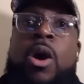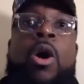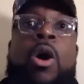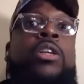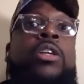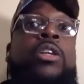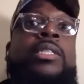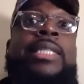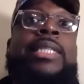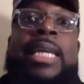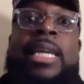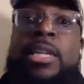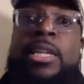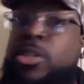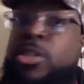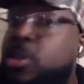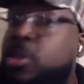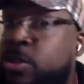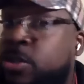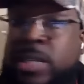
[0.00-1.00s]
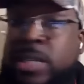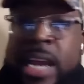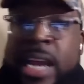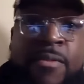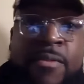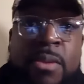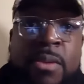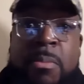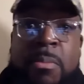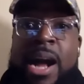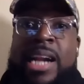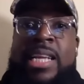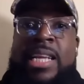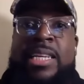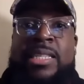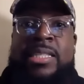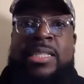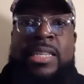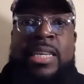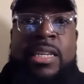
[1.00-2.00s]
our teachers,
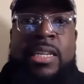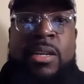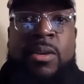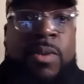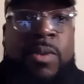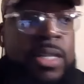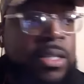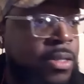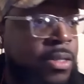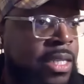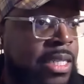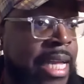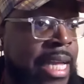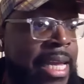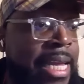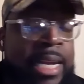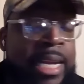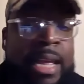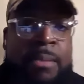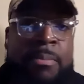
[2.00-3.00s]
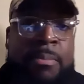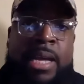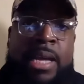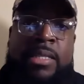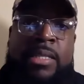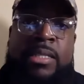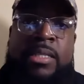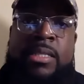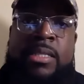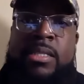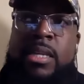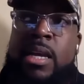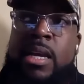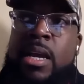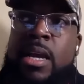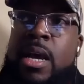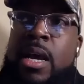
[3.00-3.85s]
everybody is dealing with on a day-to-day basis.